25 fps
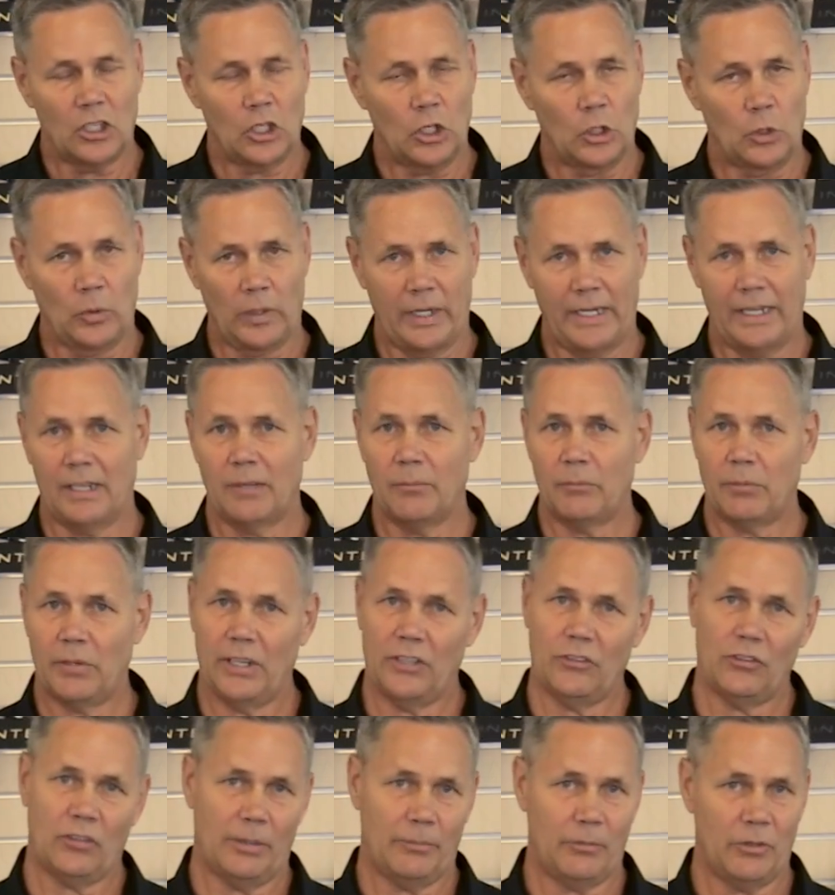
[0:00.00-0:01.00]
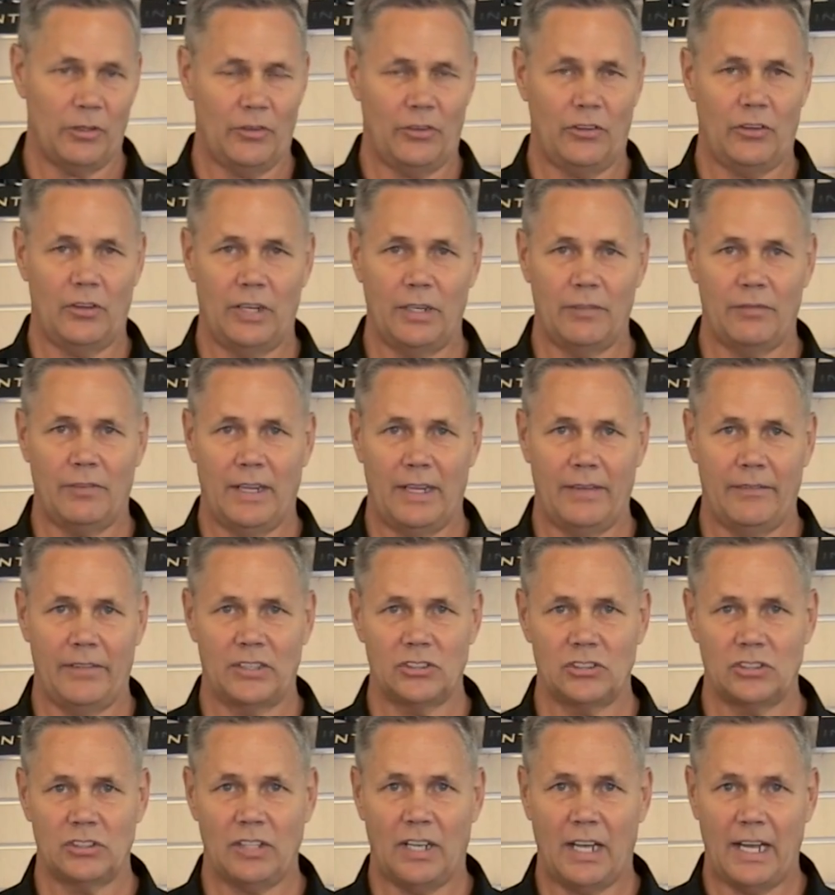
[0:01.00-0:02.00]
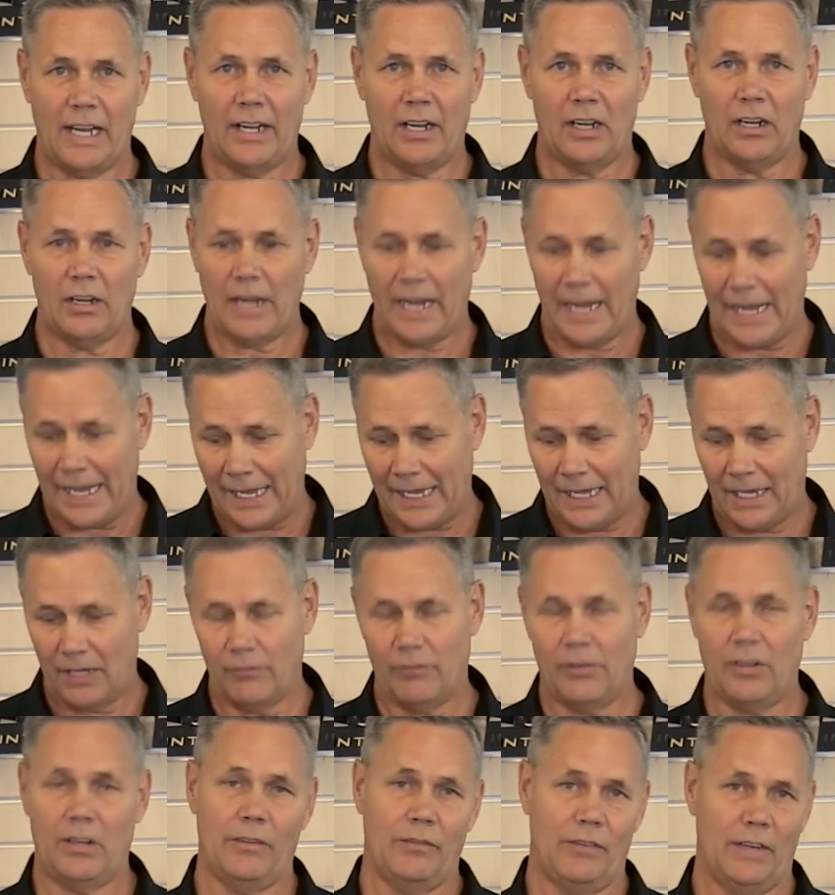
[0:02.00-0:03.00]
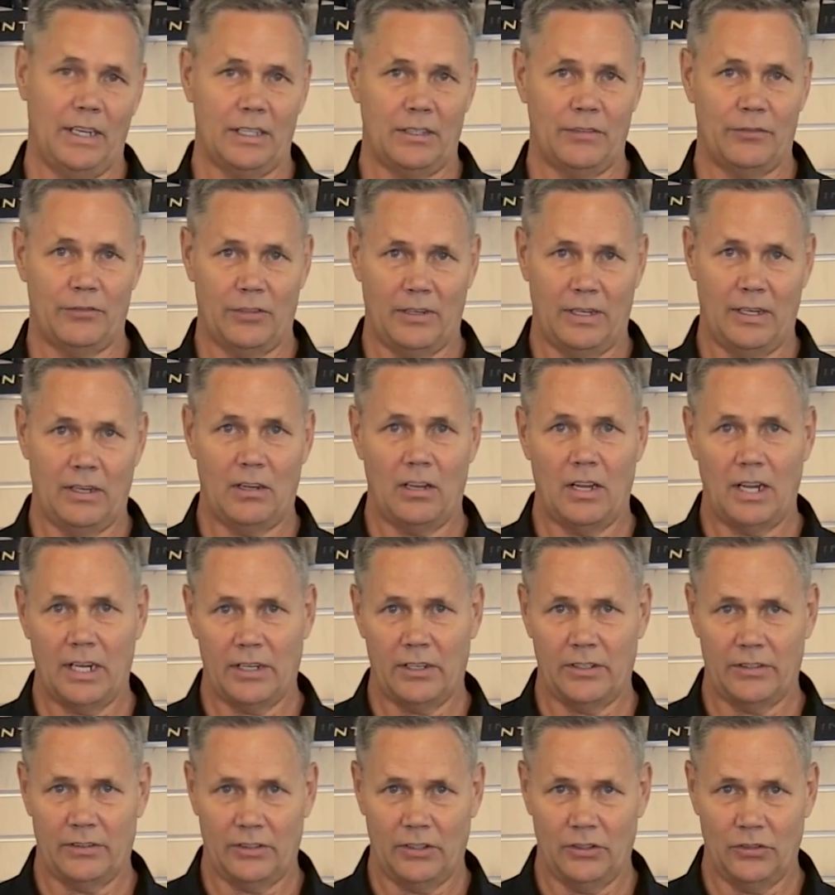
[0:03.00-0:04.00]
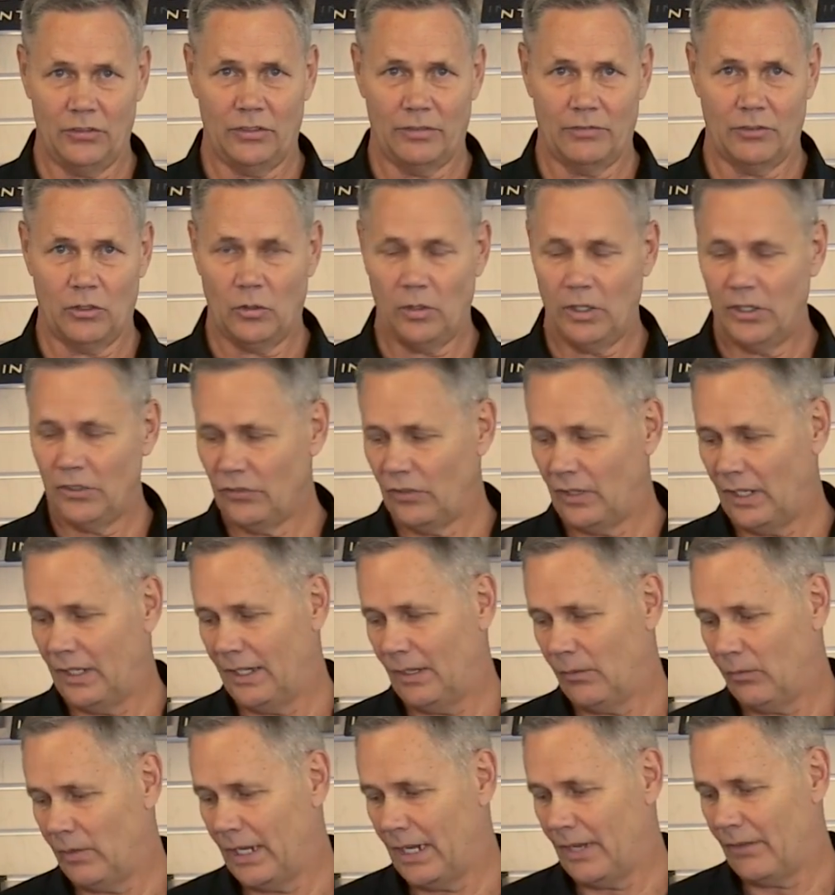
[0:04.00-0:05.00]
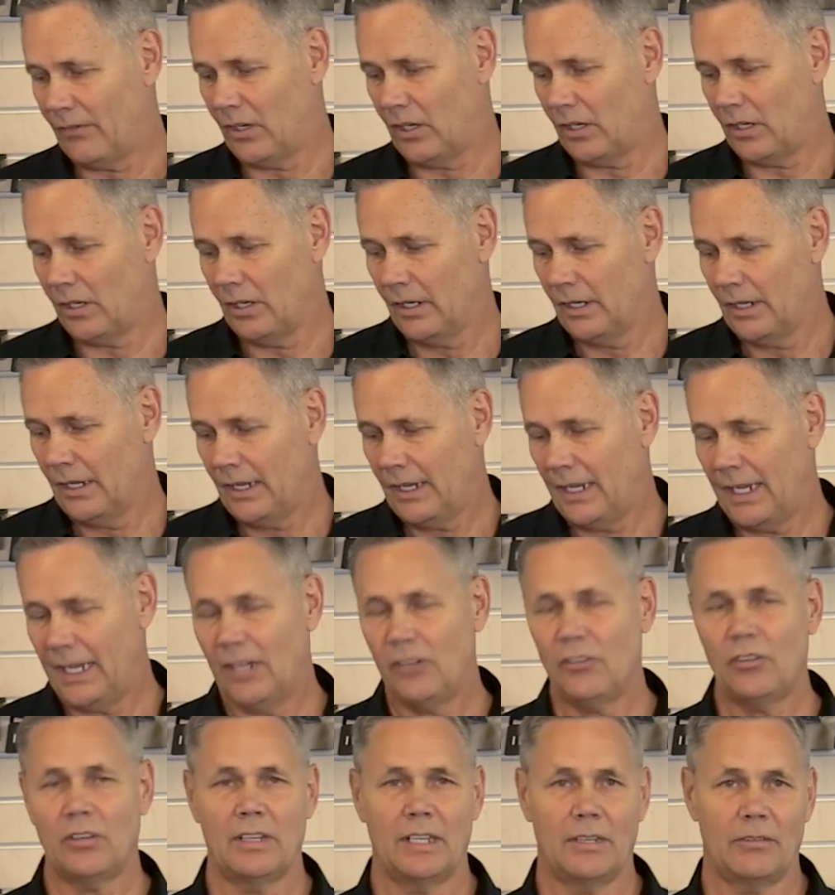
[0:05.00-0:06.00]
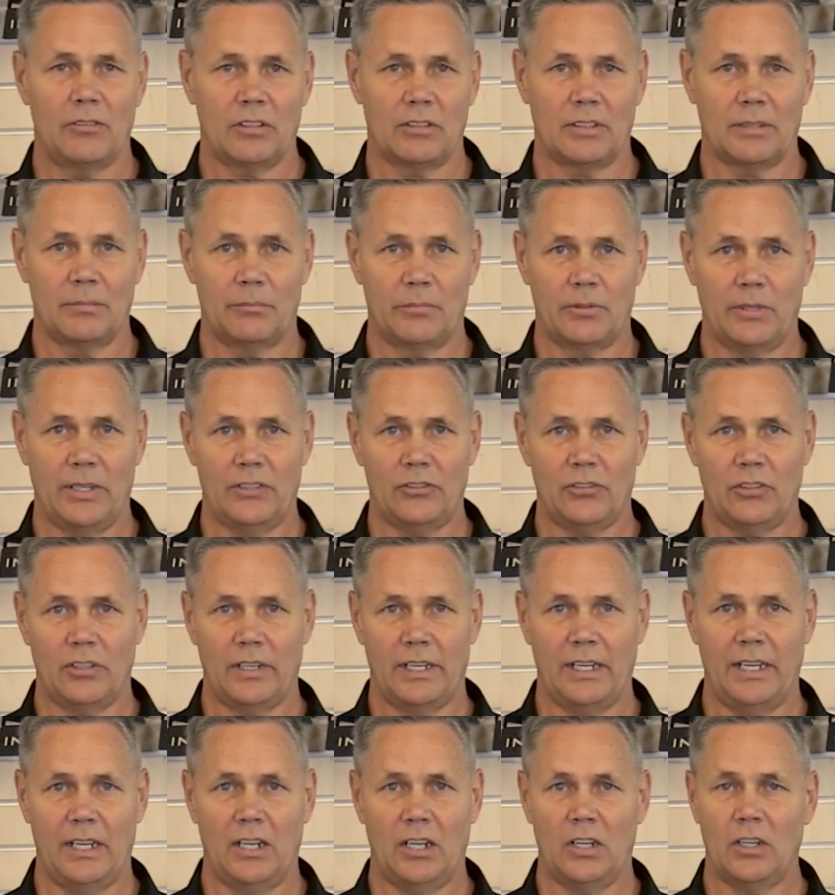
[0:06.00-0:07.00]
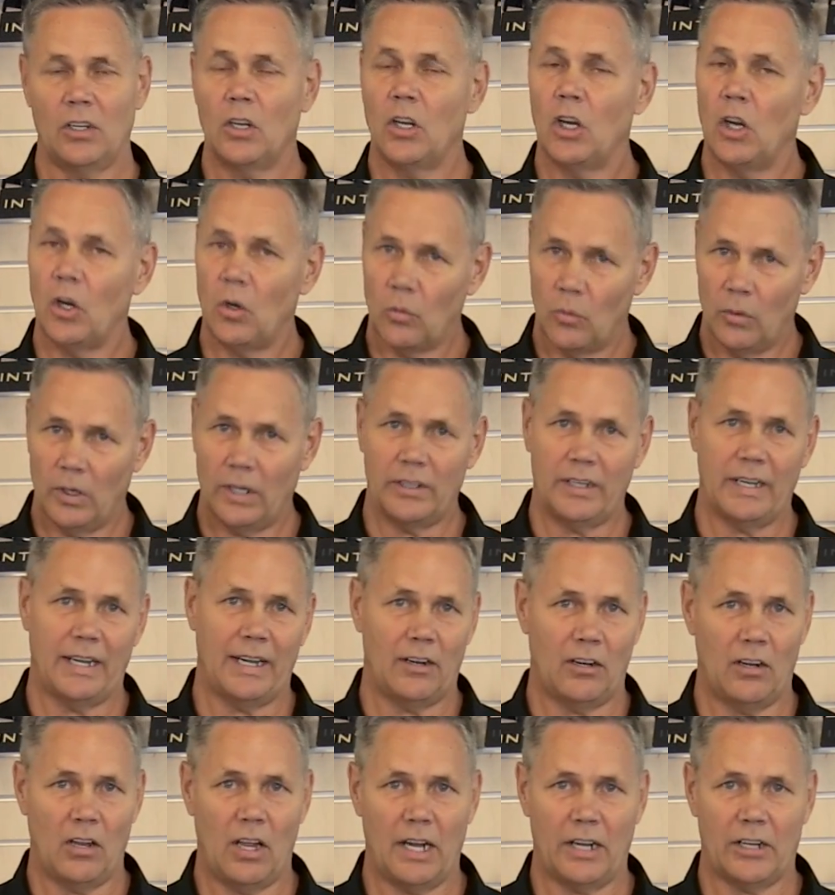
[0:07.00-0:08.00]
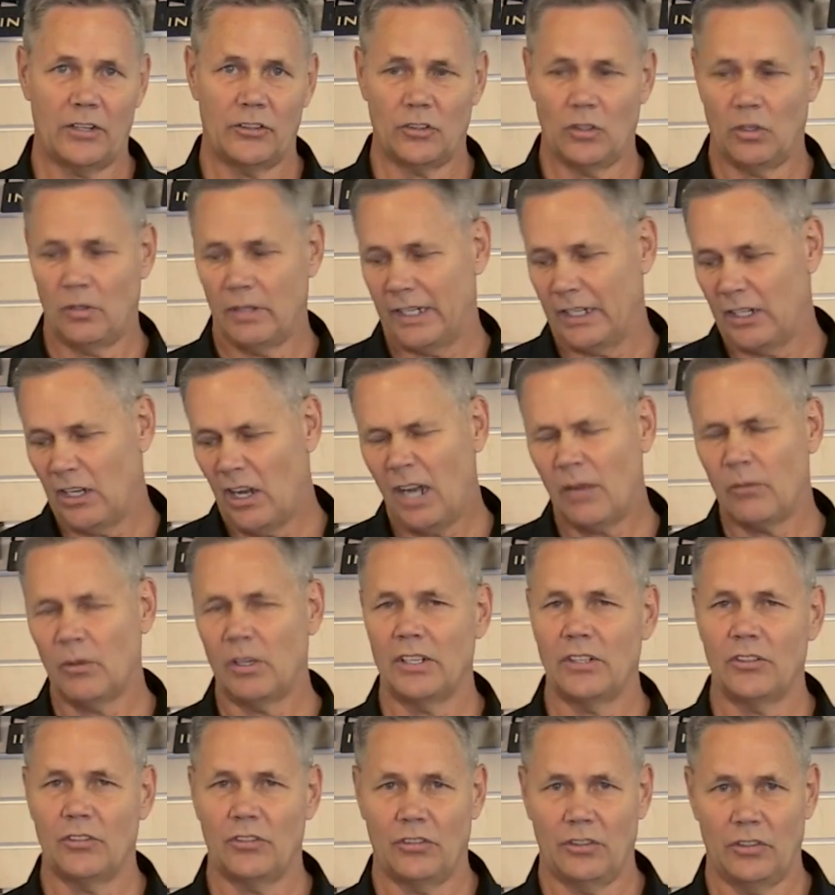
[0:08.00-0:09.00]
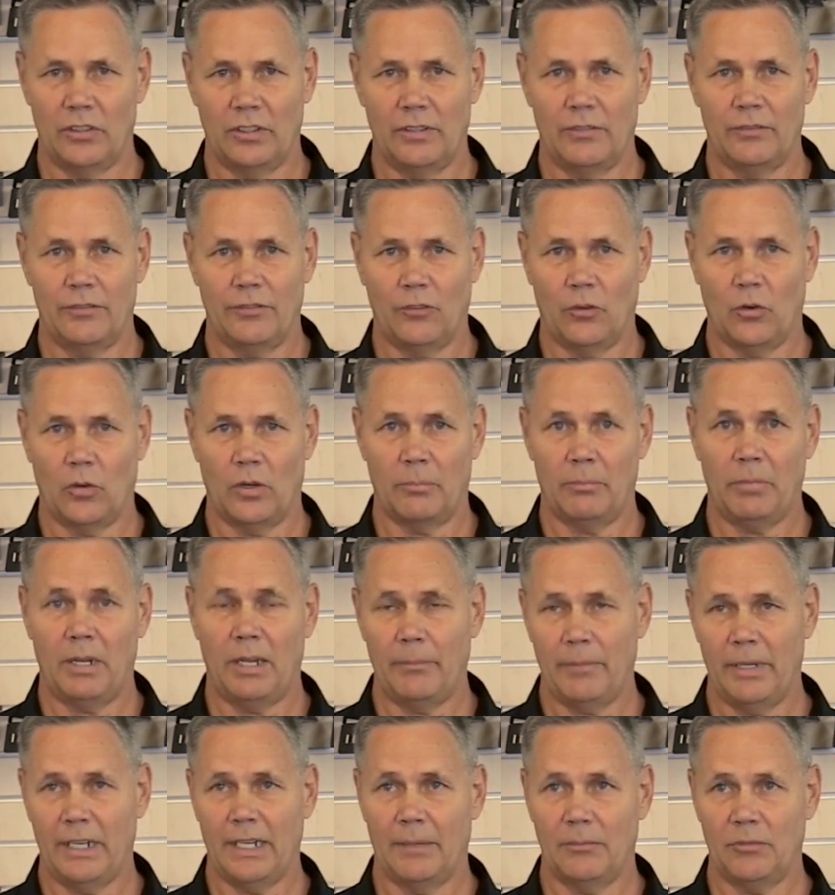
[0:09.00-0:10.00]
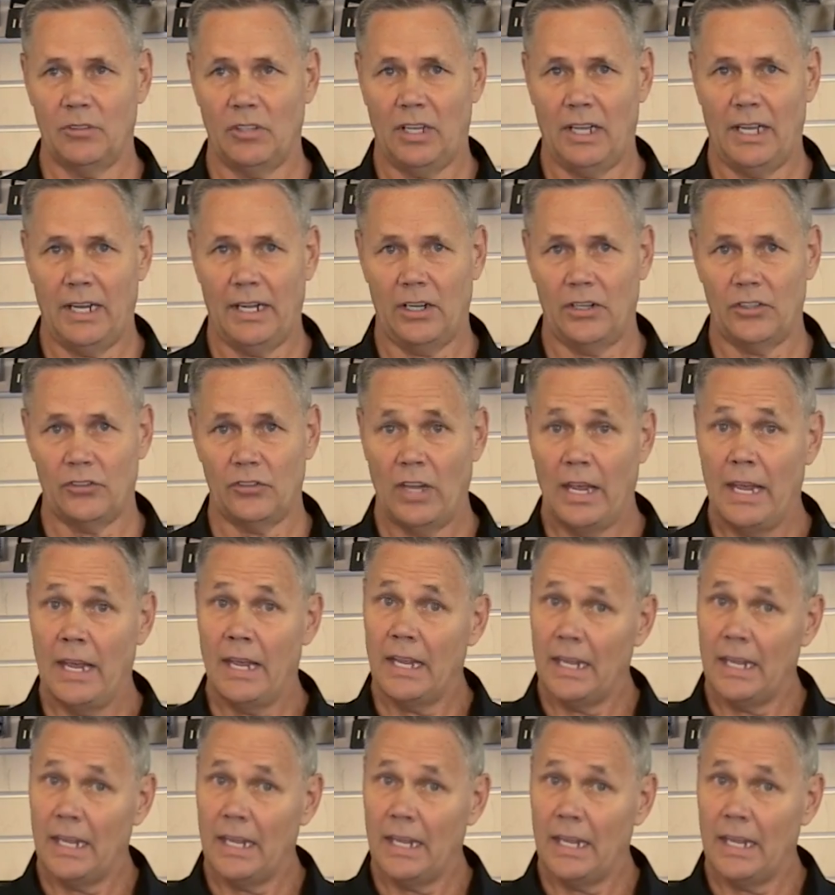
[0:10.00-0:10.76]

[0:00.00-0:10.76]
Great compressor up to a 35-inch tire and very effective for air locker use, of course. And then we have our entry-level compressor here, running air lockers only, not really suited for pumping up tires.